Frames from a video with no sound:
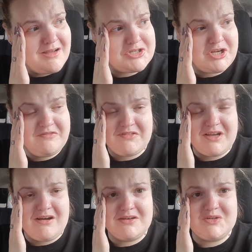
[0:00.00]
I don't
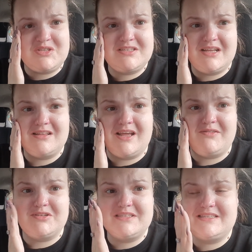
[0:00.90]
think I could sit
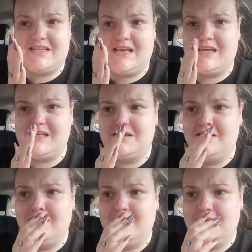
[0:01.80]
there and see
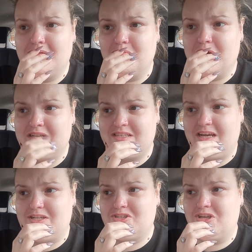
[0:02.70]
my
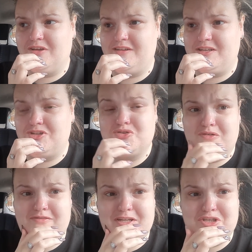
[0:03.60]
dad turn into
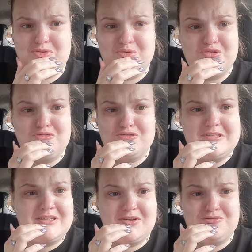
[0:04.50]
a vegetable
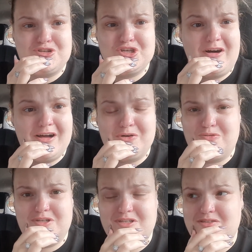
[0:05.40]
or a
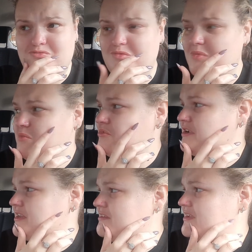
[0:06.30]
child that doesn't remember
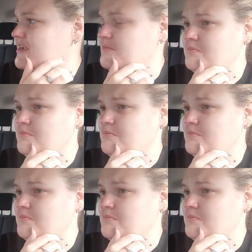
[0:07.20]
anything.